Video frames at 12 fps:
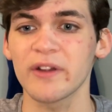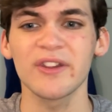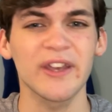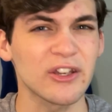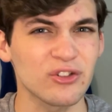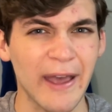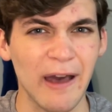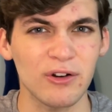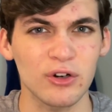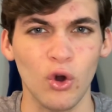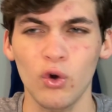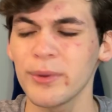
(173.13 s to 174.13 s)
Can you count on
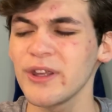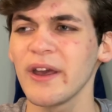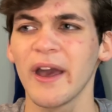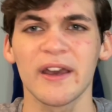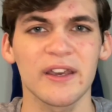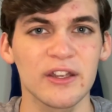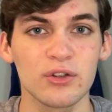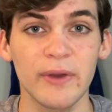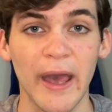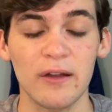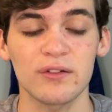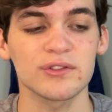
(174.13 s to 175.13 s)
Obi? Can you
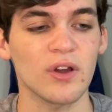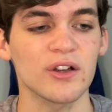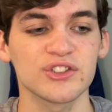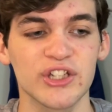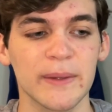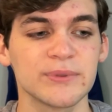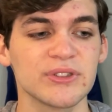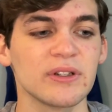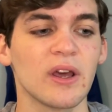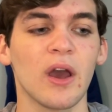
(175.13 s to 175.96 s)
count on Taj Gibson?